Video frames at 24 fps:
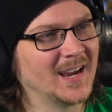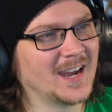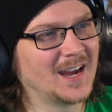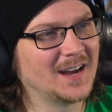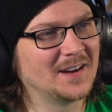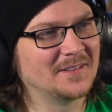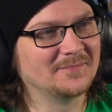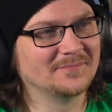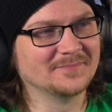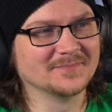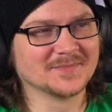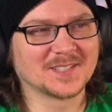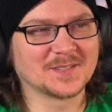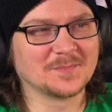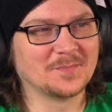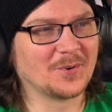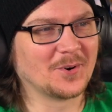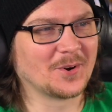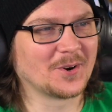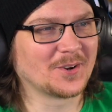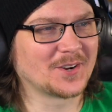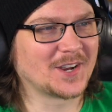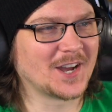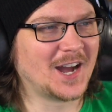Yep, it's
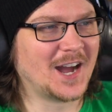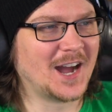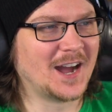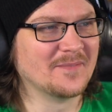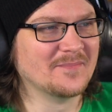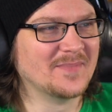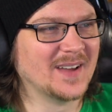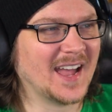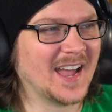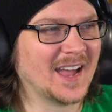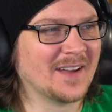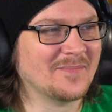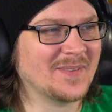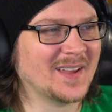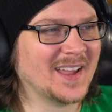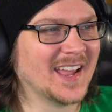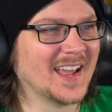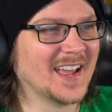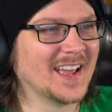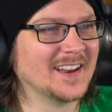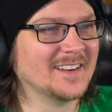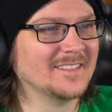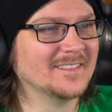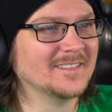Mortal Kombat,
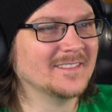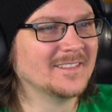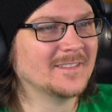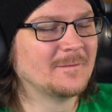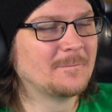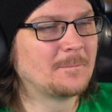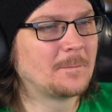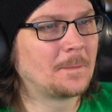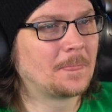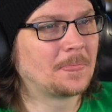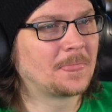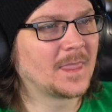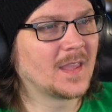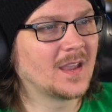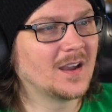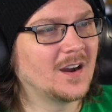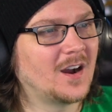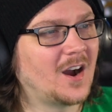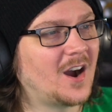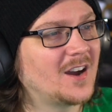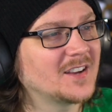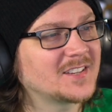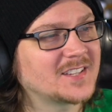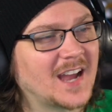man.
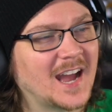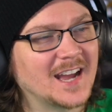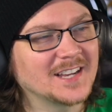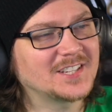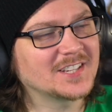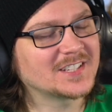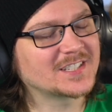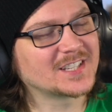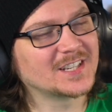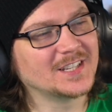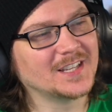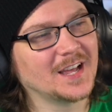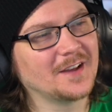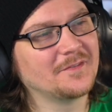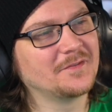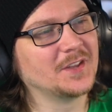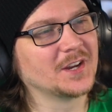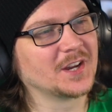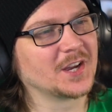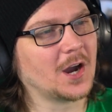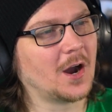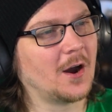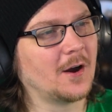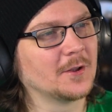Also, I just love
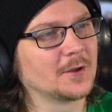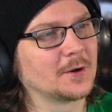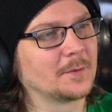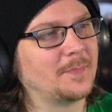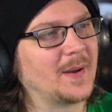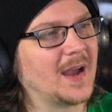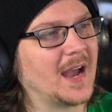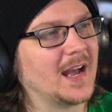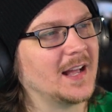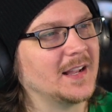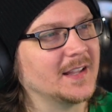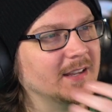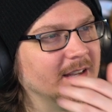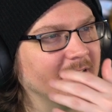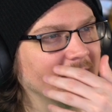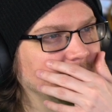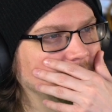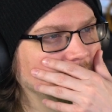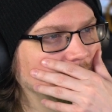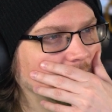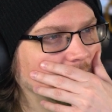the color palette.